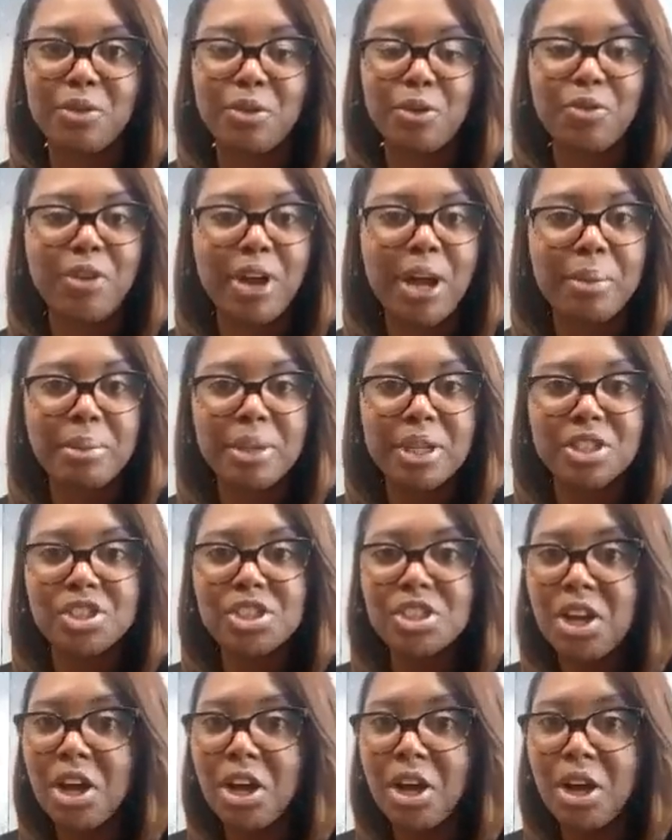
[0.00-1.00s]
go find me a
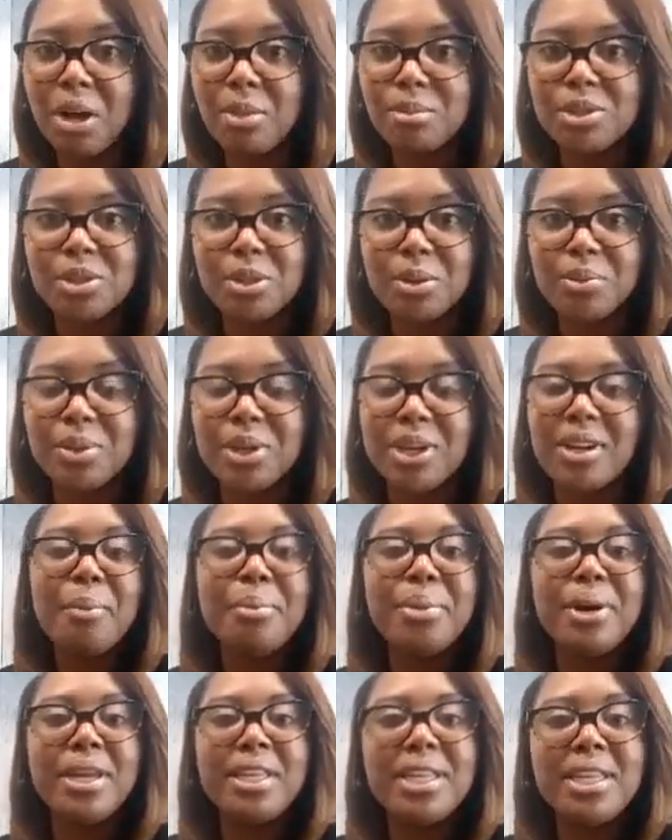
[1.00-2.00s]
job somewhere.
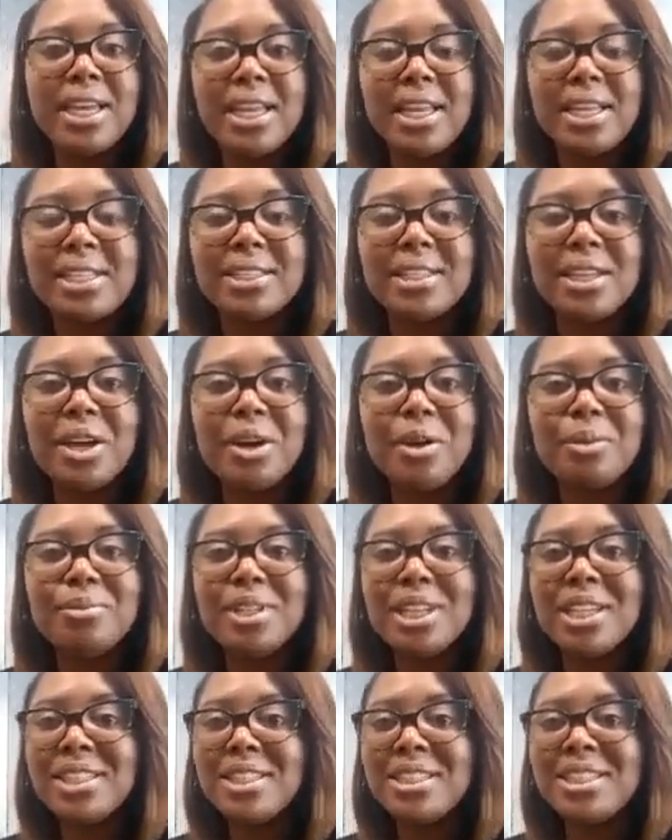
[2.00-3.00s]
But yes, um,
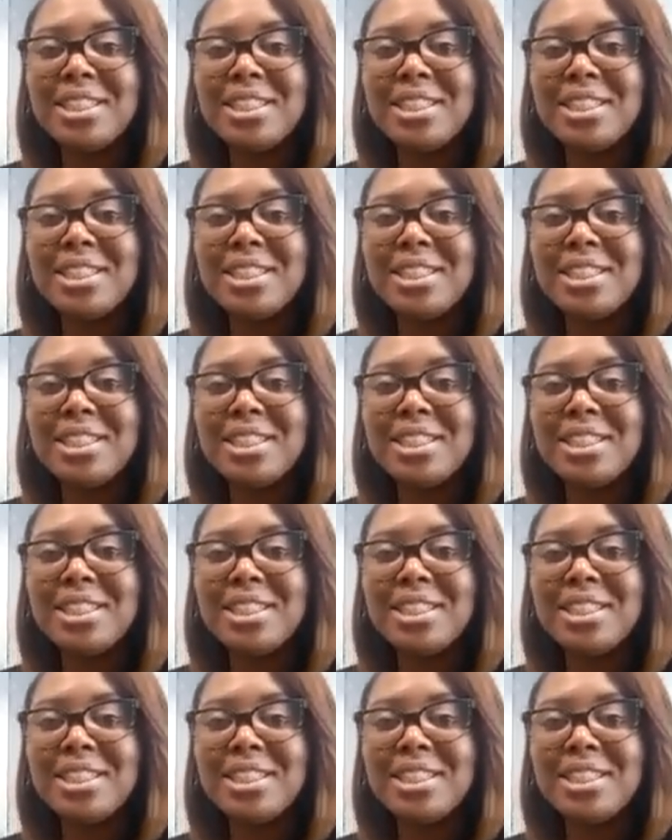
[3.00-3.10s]
just